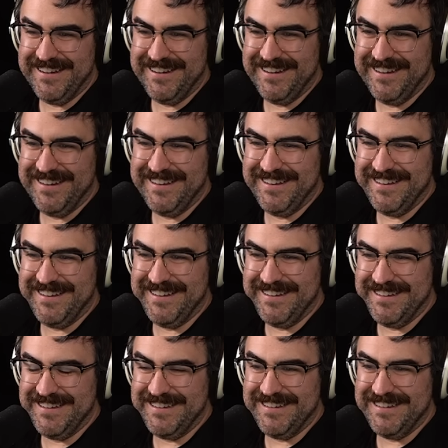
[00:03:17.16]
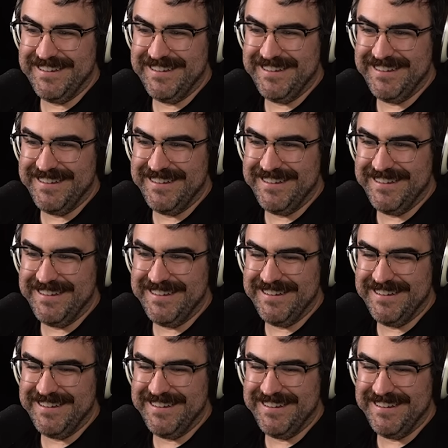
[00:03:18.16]

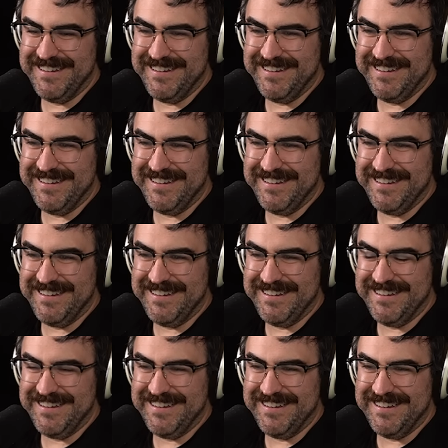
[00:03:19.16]
This person isn't speaking.